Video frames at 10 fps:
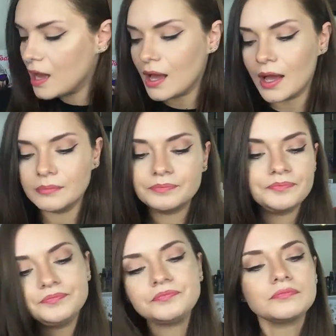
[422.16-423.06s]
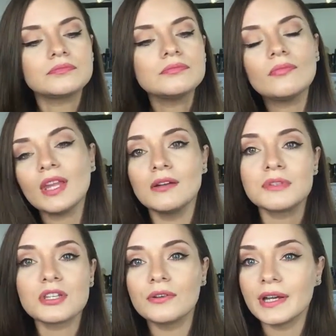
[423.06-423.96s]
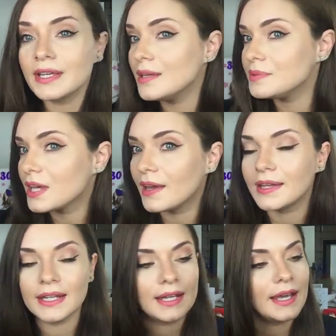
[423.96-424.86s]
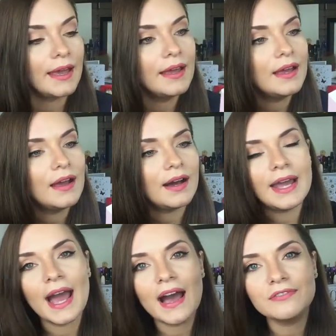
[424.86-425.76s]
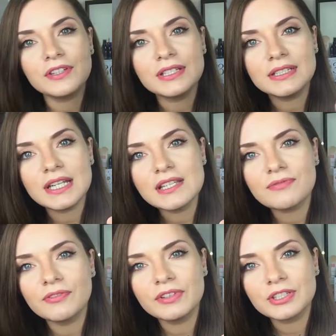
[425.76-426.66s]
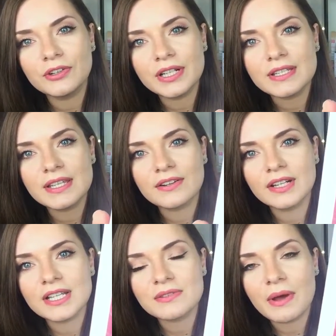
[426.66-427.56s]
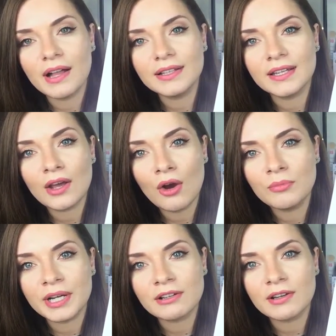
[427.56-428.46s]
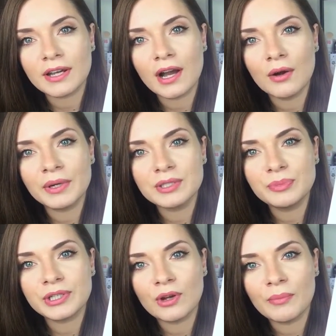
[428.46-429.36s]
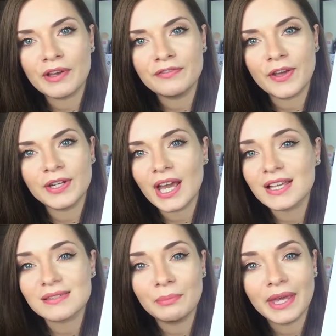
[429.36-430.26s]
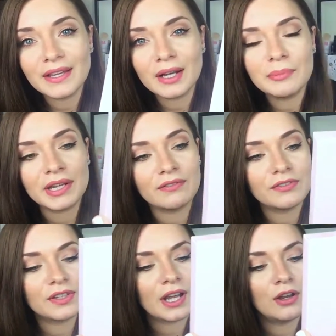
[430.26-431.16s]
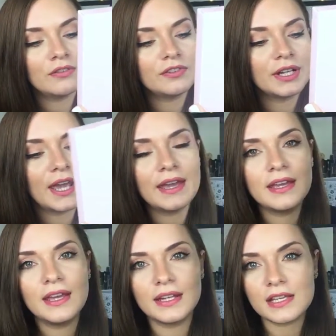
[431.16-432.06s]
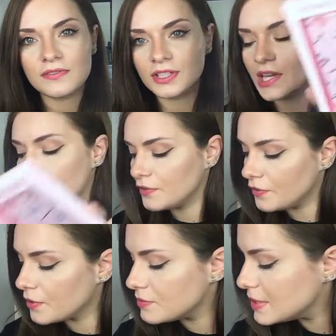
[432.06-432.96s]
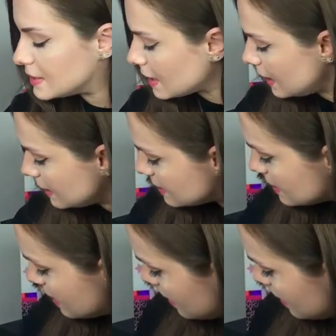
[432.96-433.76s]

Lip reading: I'm sorry, I keep turning here. I have this from Victoria's Secret as well. And oh my God, I can't wait to put it on my phone. It has makeup and everything I love on it. And it's for the iPhone 6.